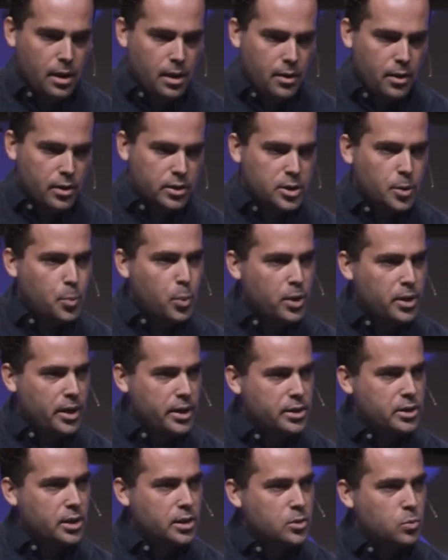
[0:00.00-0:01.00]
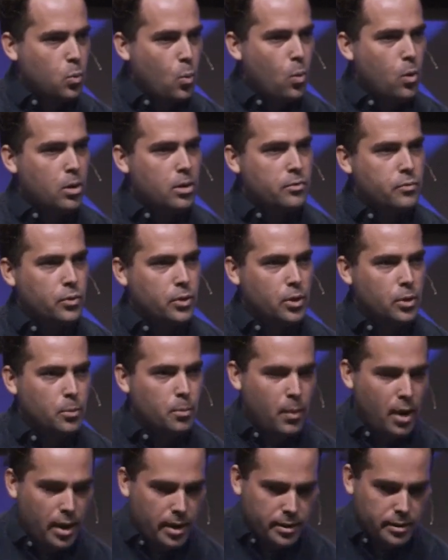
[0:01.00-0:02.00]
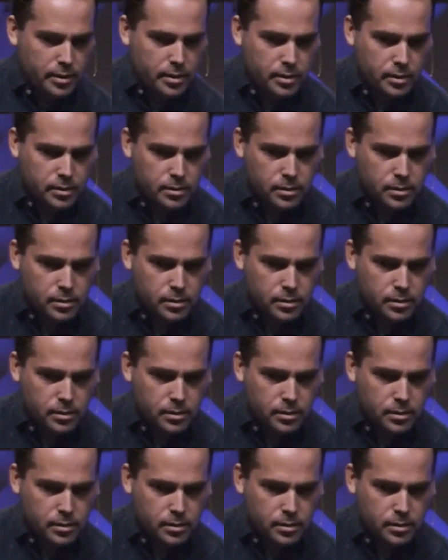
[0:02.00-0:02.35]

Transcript: There's a pernicious war for your mind